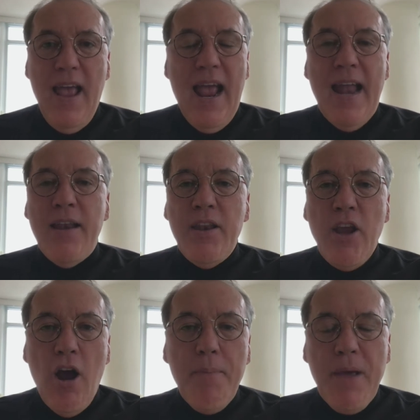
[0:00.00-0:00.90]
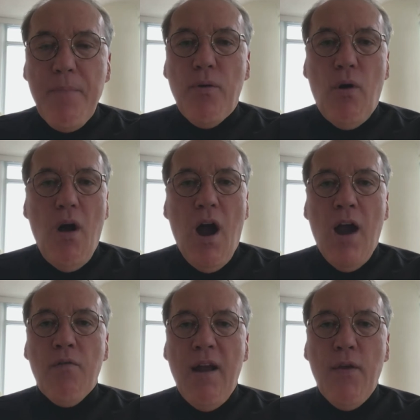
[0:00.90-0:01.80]
and young people
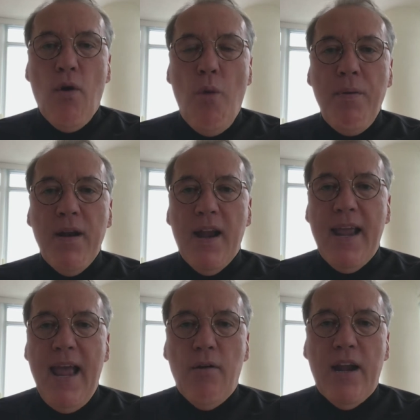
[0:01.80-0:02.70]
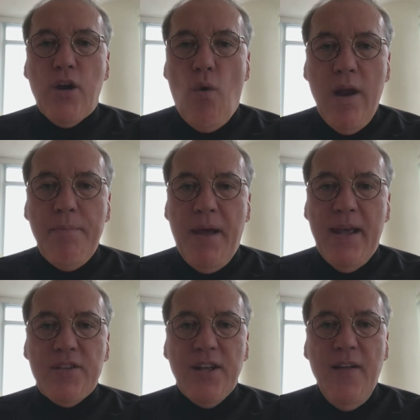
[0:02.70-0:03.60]
are rather open an account at
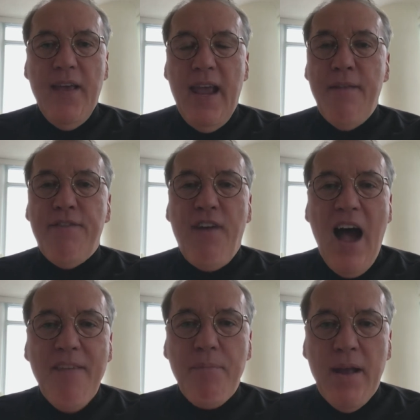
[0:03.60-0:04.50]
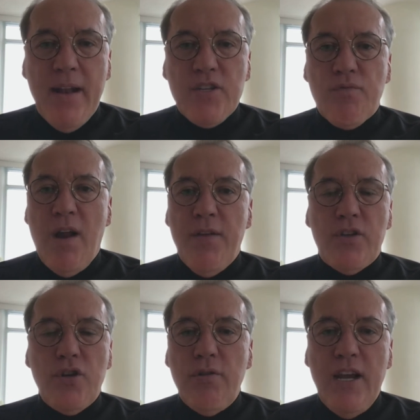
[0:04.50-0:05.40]
Coinbase in 5 minutes rather than
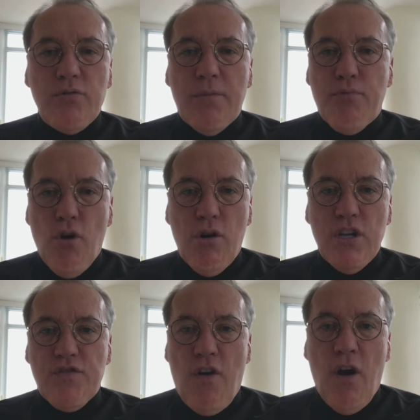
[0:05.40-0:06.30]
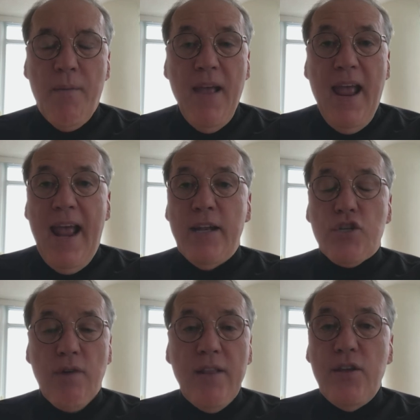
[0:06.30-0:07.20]
2 days with a brokerage firm and
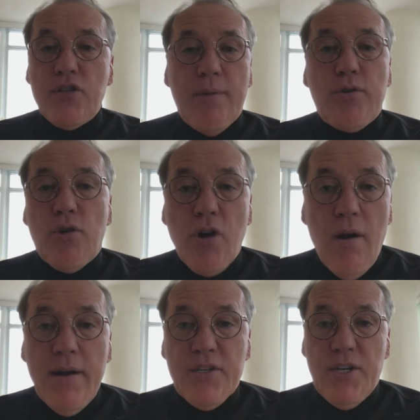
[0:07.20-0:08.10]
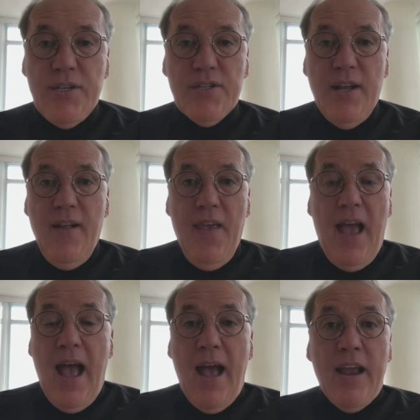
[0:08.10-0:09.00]
trade these cryptocurrencies.
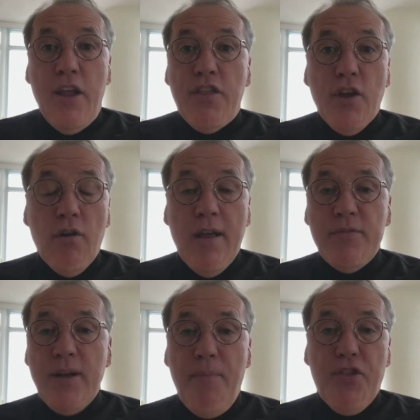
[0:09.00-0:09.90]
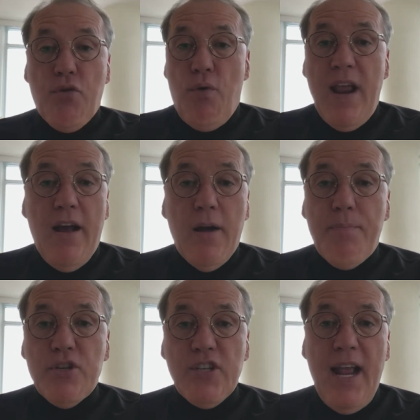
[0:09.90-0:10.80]
Ethereum's up
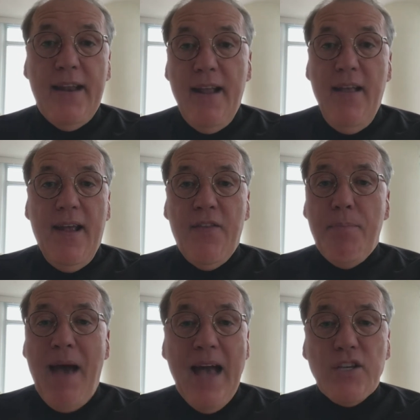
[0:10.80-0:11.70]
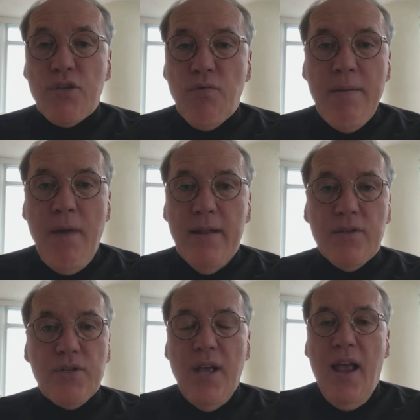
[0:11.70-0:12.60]
300% in the past 3
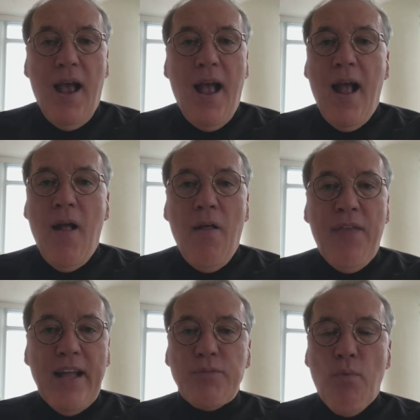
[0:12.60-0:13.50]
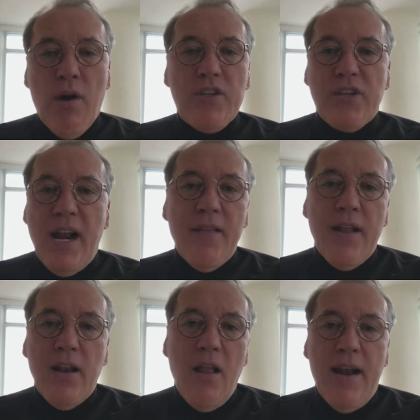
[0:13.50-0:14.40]
months. That's more exciting
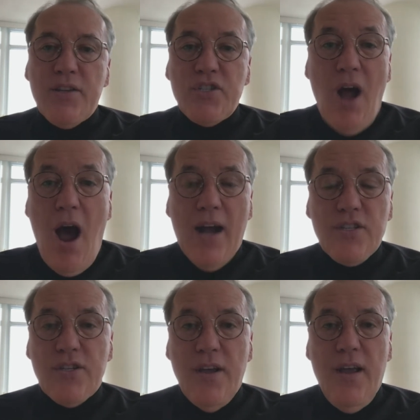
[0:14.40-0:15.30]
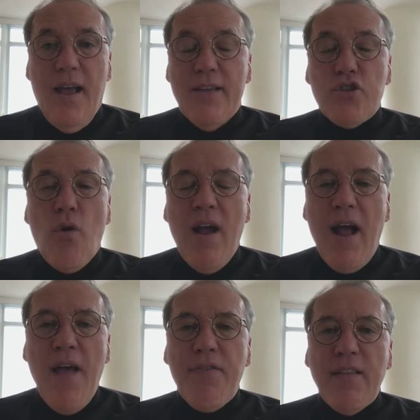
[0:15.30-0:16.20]
than a lot of stocks. So
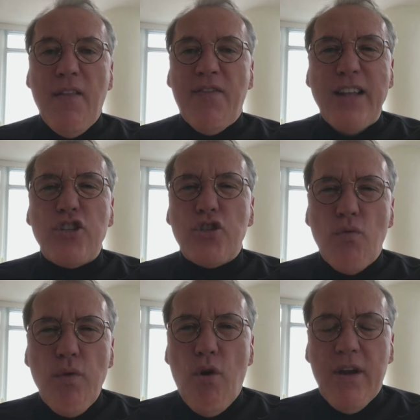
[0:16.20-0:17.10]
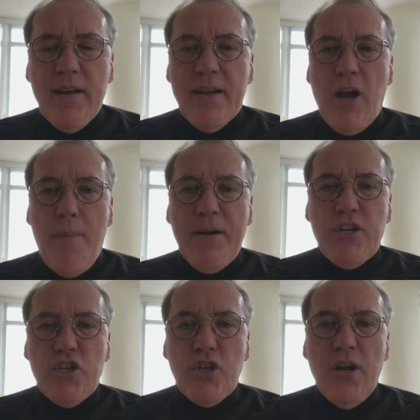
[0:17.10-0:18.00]
I think that that's the real
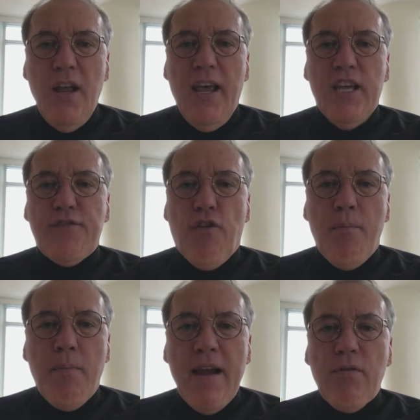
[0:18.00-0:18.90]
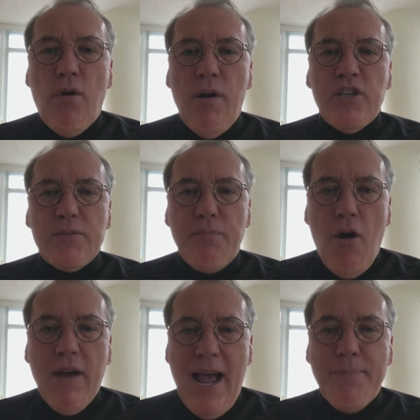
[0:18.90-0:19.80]
competition, is for micro and
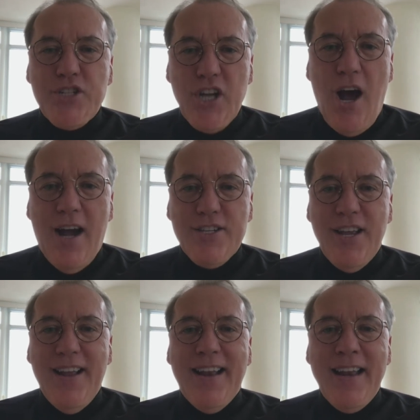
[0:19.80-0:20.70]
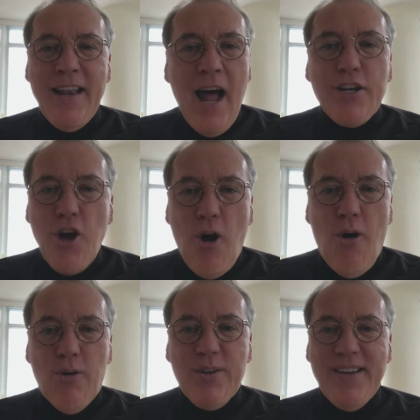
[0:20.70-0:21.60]
small cap stocks, not gold.